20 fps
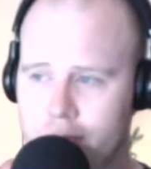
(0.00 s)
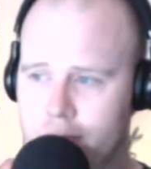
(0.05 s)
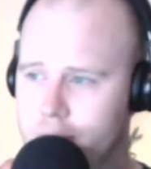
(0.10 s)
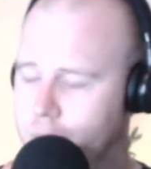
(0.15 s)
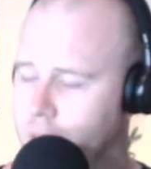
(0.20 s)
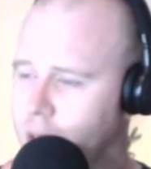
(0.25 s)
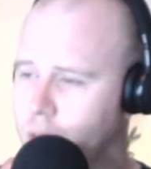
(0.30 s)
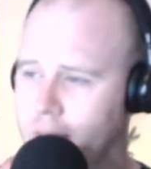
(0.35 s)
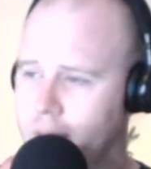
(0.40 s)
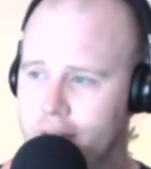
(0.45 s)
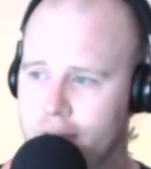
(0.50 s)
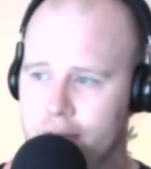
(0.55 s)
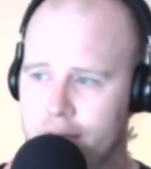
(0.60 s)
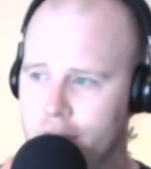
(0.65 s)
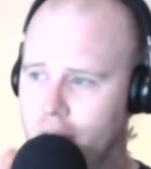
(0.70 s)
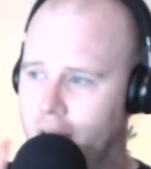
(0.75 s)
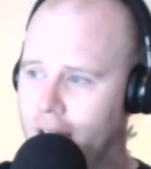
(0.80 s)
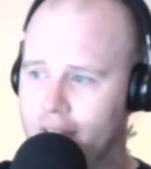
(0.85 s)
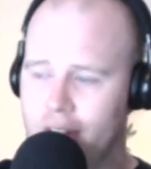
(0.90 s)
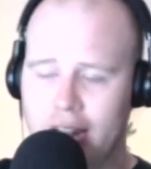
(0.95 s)
between
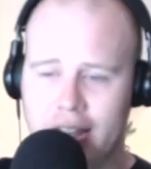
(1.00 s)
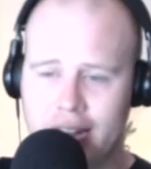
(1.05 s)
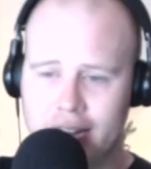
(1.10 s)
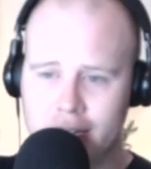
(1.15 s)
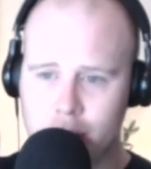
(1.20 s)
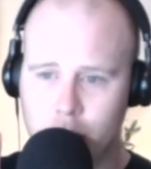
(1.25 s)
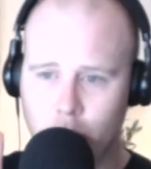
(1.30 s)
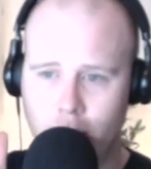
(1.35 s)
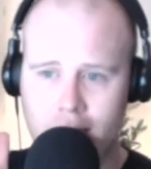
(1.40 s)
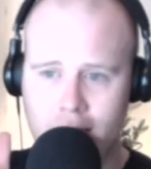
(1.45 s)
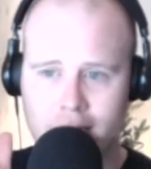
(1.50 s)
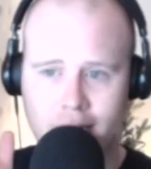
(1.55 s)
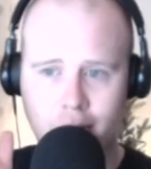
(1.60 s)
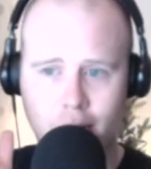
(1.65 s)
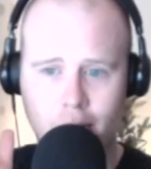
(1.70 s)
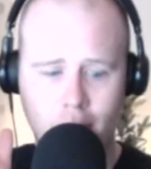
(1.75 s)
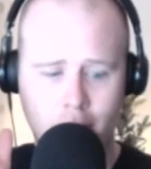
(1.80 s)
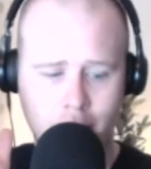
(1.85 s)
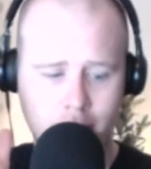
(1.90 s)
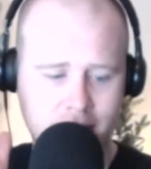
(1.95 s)
five and eight, 20
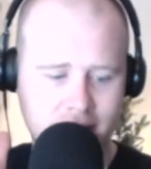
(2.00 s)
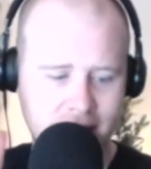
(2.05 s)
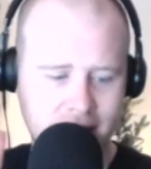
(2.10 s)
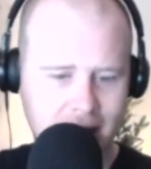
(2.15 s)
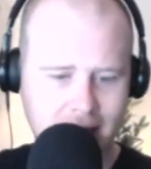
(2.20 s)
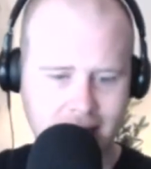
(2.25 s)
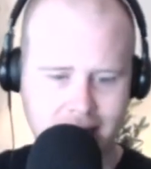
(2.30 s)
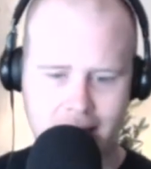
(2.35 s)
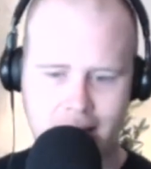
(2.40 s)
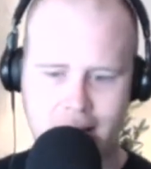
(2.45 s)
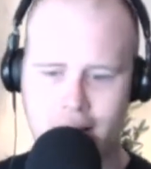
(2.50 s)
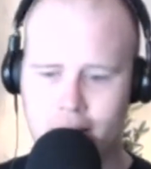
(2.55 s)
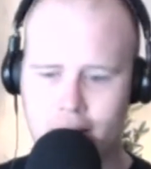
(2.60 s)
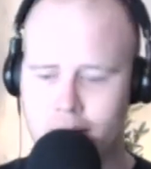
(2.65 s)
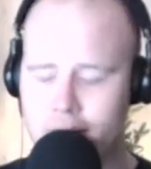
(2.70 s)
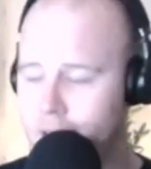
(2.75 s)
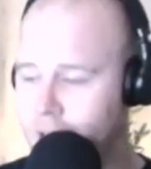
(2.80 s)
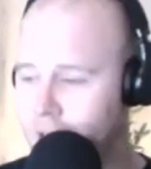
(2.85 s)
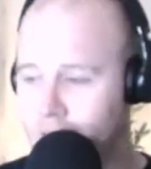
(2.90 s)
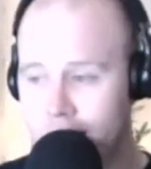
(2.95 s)
year olds sat
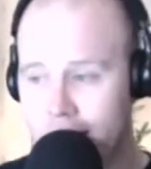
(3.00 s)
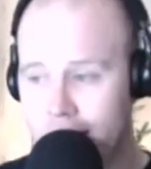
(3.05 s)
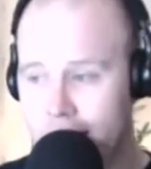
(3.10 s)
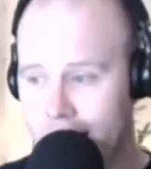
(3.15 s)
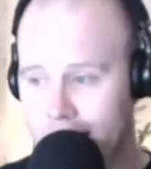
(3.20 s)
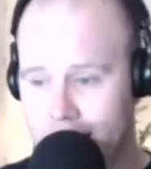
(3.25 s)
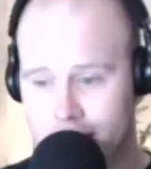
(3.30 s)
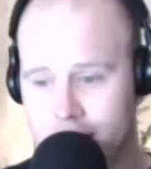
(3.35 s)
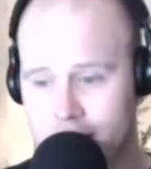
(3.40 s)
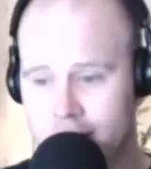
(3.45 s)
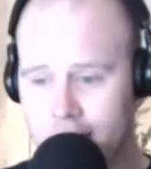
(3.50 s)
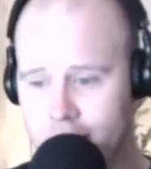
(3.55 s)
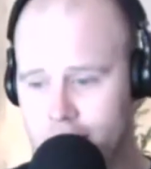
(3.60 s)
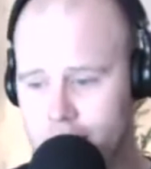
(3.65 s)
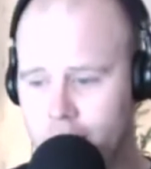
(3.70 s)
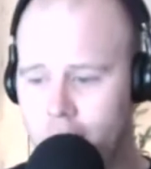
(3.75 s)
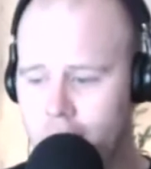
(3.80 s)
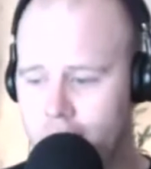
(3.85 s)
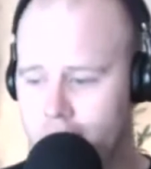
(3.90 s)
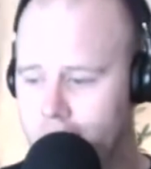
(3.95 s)
down and just
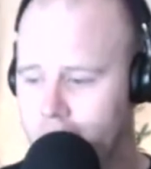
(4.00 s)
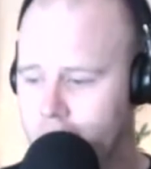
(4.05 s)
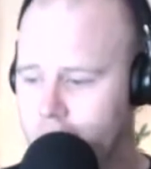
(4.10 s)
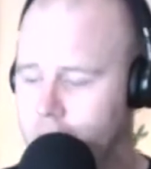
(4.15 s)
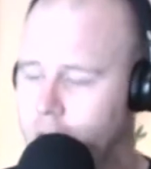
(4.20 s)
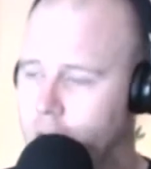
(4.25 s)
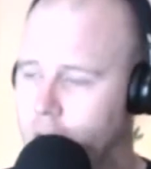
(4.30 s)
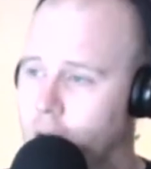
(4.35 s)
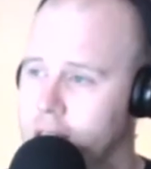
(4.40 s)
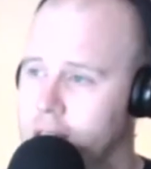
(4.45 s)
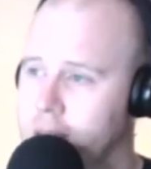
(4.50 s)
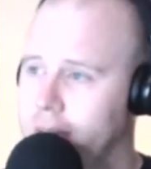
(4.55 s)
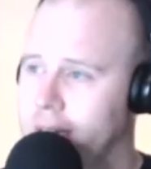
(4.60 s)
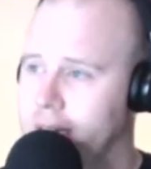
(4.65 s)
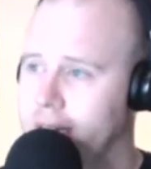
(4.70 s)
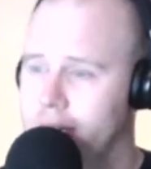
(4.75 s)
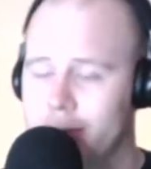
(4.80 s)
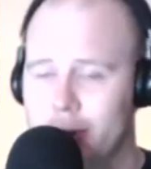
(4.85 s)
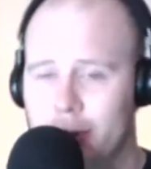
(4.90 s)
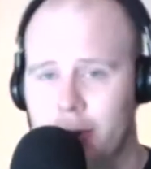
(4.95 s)
started kind of
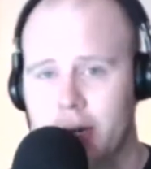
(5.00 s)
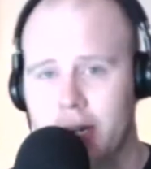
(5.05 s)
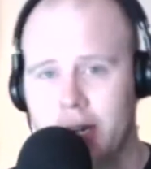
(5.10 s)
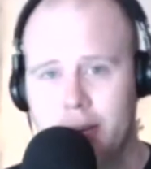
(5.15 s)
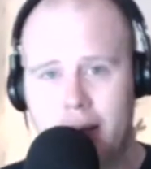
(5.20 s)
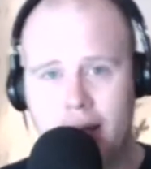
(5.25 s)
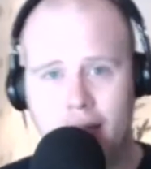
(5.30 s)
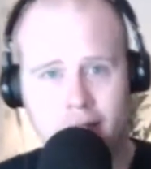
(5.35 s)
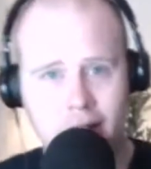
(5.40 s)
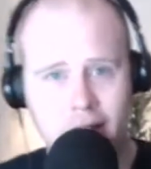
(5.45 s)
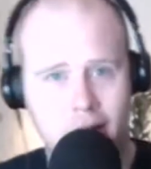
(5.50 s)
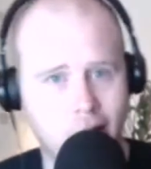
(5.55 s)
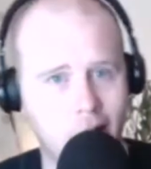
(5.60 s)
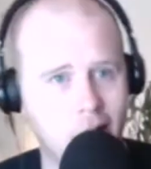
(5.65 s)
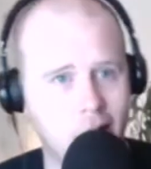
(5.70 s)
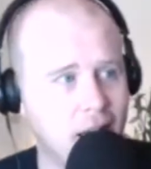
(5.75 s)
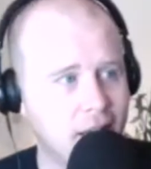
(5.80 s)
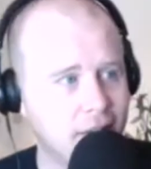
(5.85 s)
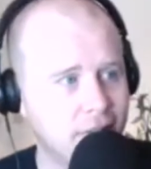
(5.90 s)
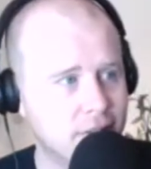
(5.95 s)
gossiping, talking about their
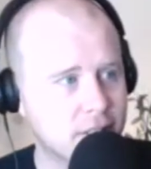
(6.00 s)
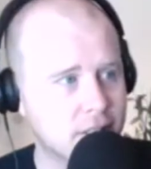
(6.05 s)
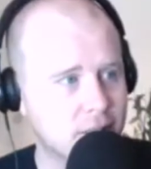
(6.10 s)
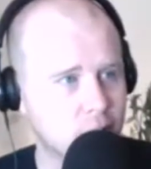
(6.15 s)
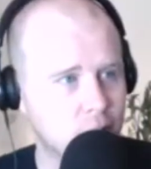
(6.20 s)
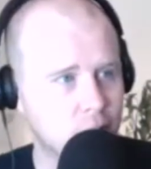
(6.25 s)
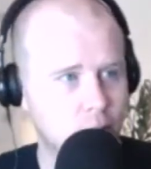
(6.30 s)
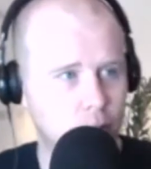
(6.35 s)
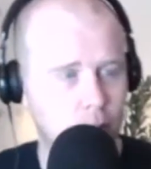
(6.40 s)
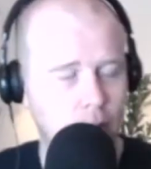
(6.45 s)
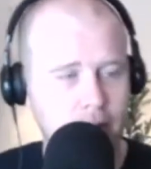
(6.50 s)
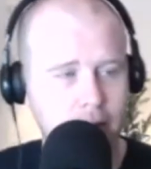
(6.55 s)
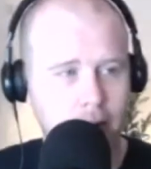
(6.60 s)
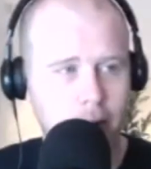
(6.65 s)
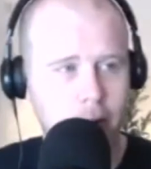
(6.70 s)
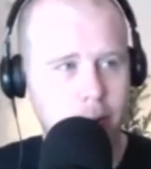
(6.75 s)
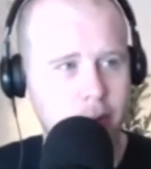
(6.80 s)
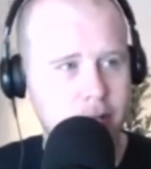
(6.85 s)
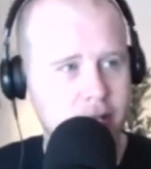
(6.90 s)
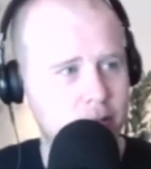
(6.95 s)
lives. One
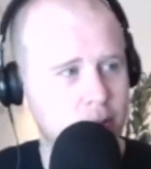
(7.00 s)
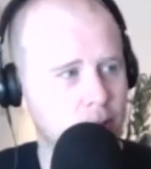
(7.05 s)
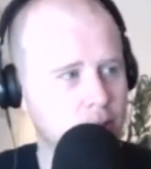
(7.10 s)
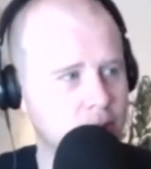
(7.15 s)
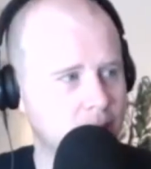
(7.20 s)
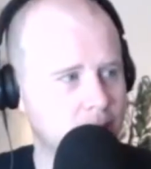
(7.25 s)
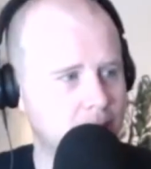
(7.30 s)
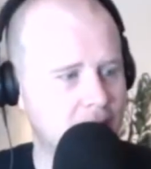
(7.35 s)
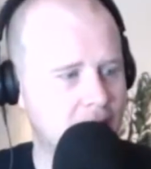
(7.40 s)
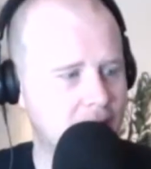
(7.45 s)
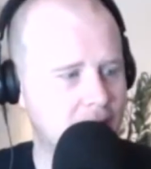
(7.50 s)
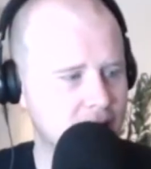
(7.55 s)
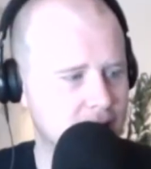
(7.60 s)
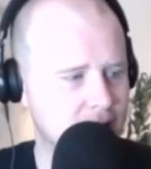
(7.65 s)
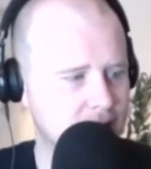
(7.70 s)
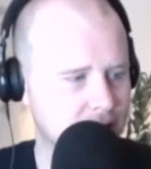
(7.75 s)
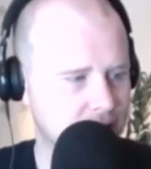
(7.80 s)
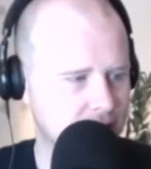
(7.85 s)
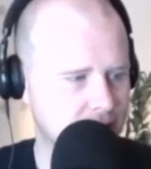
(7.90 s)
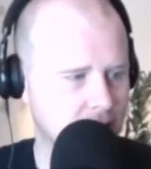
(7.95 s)
girl was talking about
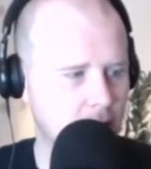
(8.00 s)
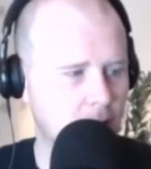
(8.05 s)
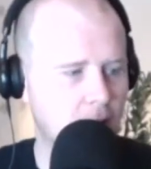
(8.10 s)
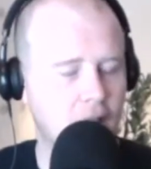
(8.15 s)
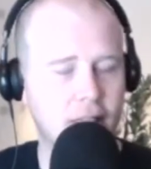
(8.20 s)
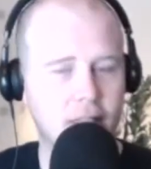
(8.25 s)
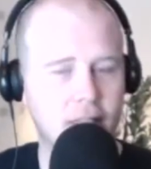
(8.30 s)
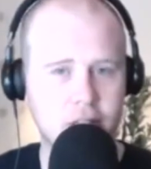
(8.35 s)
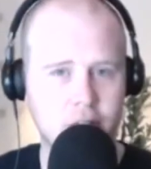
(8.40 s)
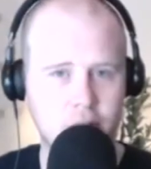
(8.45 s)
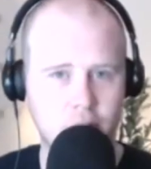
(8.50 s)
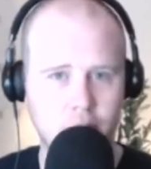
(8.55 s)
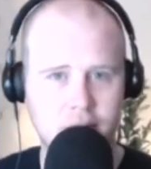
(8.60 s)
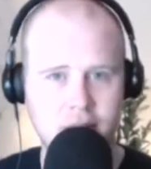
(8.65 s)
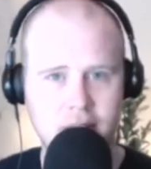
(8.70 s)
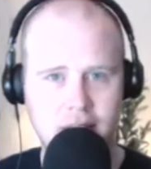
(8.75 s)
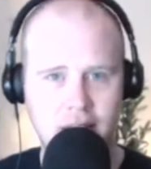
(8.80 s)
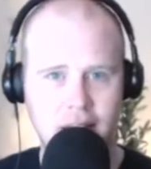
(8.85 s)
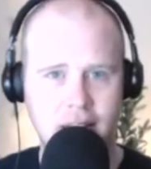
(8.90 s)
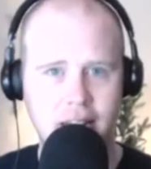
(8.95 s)
the guy that she
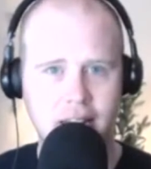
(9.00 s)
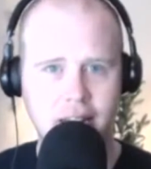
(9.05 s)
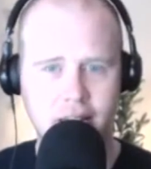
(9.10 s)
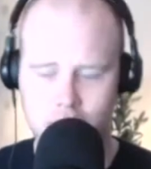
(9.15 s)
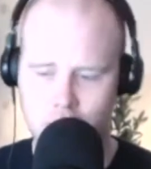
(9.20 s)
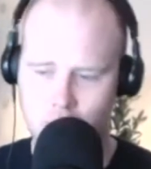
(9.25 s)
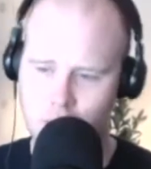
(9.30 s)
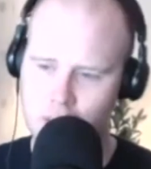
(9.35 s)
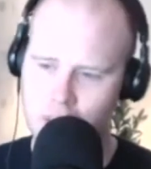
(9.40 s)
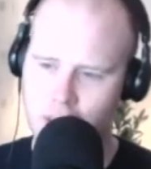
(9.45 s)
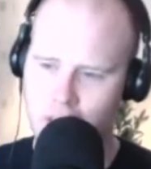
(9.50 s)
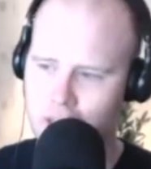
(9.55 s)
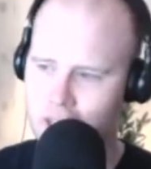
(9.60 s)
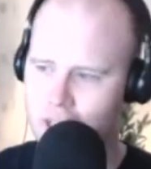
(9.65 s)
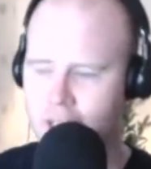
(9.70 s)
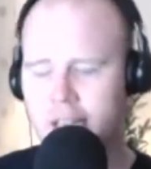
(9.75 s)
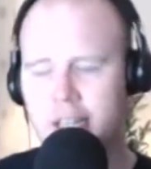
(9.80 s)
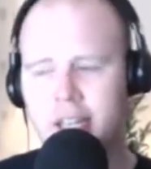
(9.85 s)
was seeing, and she was like,